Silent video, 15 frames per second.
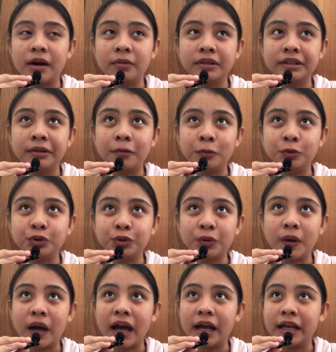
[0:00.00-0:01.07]
I will
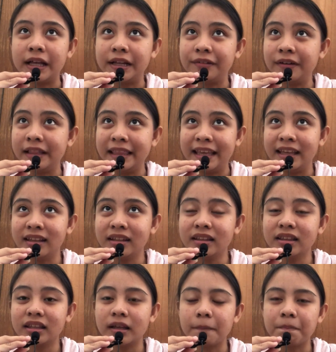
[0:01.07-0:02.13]
also relate
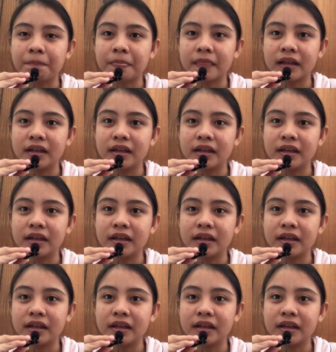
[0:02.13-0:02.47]
it